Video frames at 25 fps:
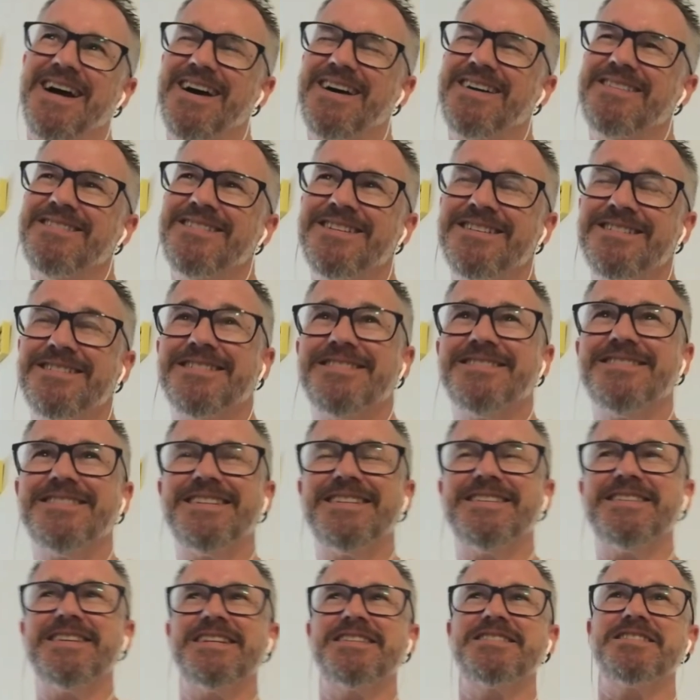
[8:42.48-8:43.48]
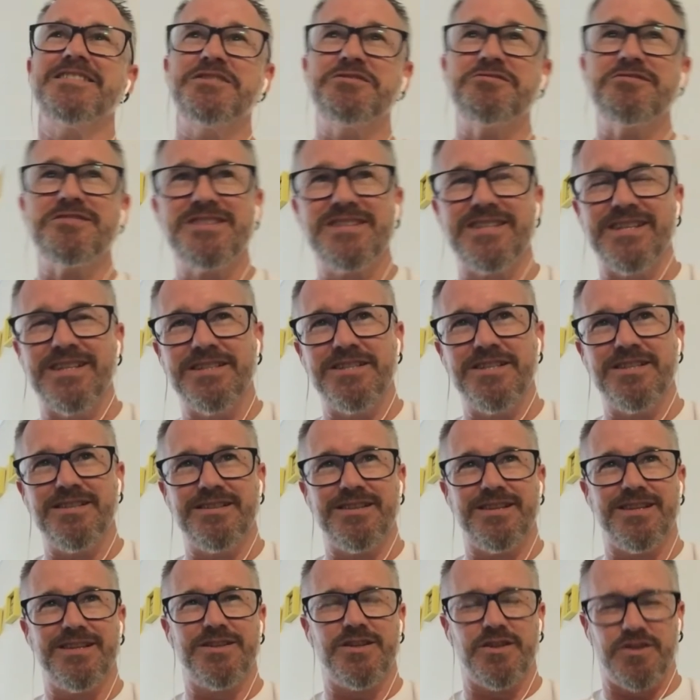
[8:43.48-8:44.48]
Well, it's interesting.
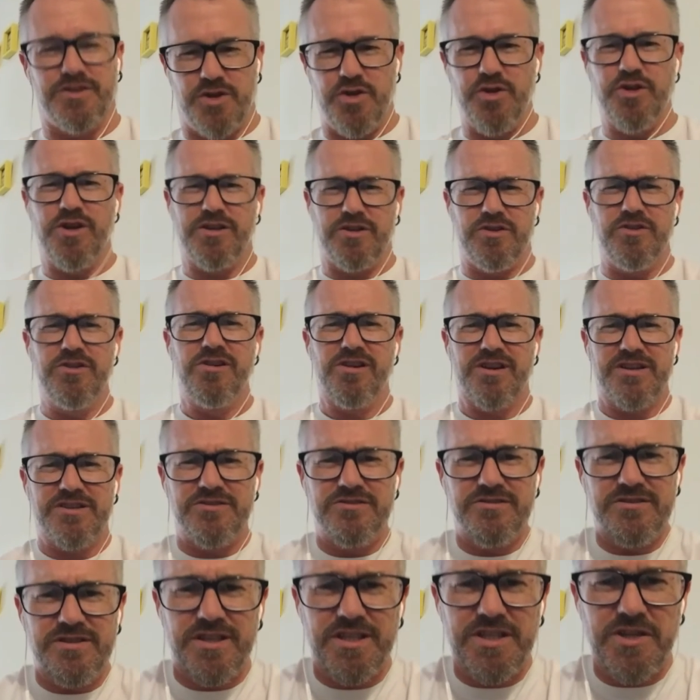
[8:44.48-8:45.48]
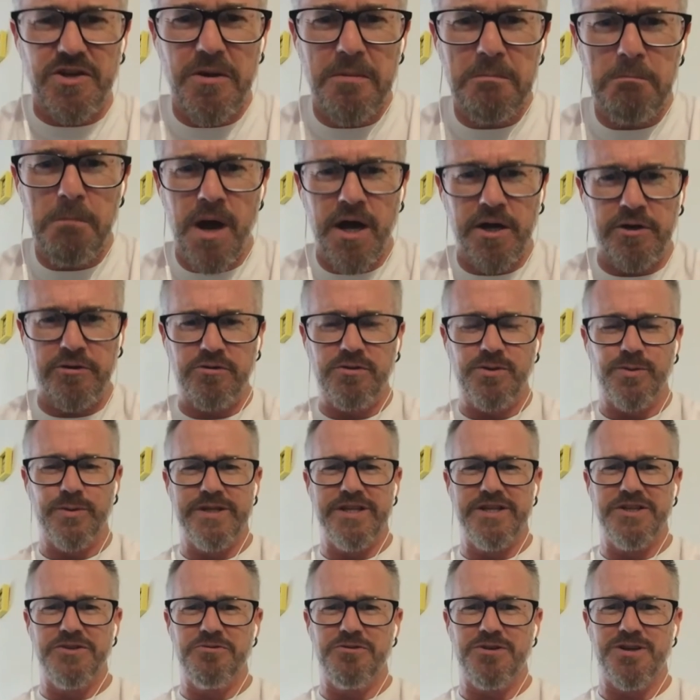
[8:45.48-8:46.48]
You, you, you guys use the term mongrel
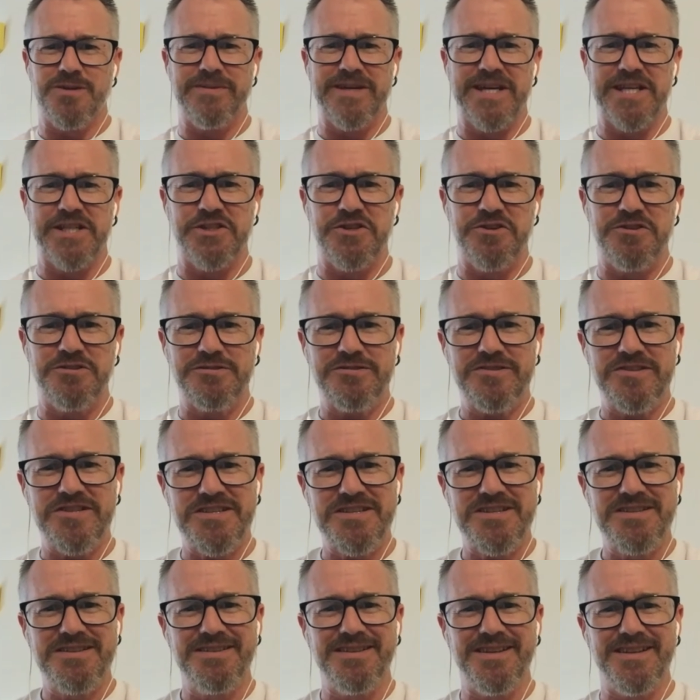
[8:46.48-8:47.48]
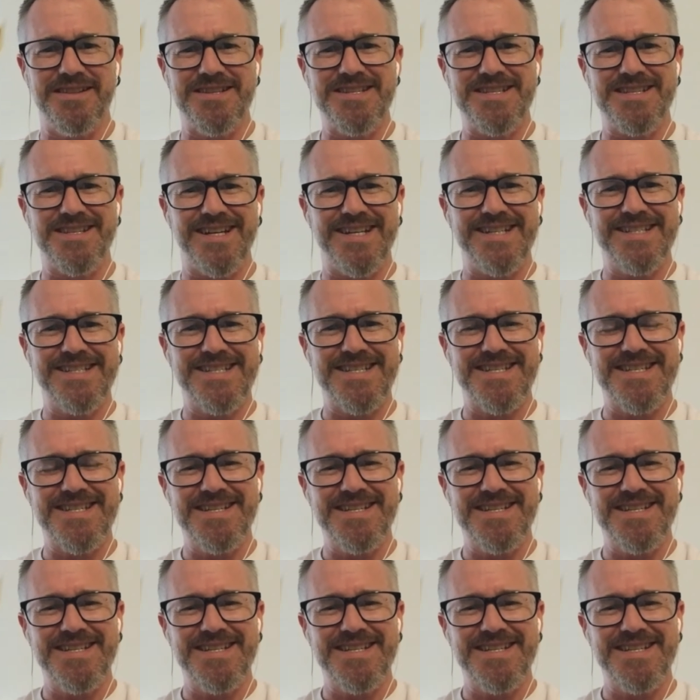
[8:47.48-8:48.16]
when you talk about dogs in the States.